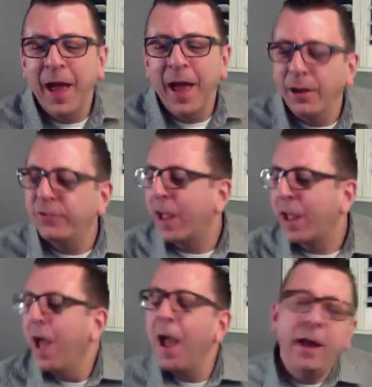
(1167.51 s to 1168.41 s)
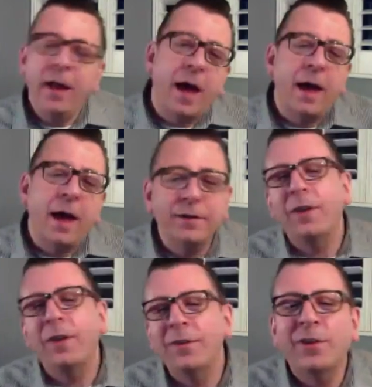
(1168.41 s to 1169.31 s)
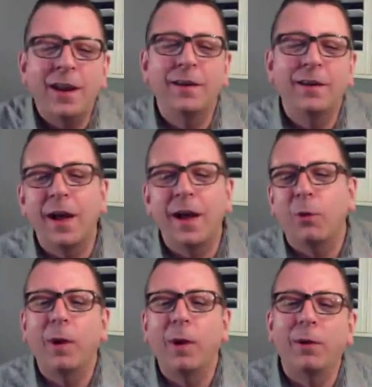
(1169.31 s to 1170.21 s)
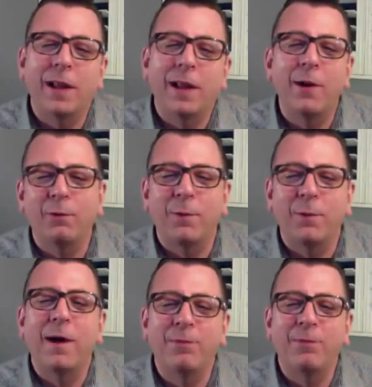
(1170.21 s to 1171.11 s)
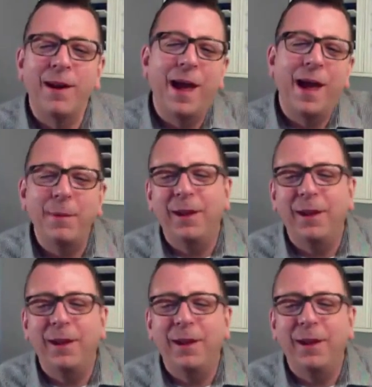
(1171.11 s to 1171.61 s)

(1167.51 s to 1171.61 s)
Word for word: and he's like, "Hey, Dad, I just kind of a weird letter from my friend Amy.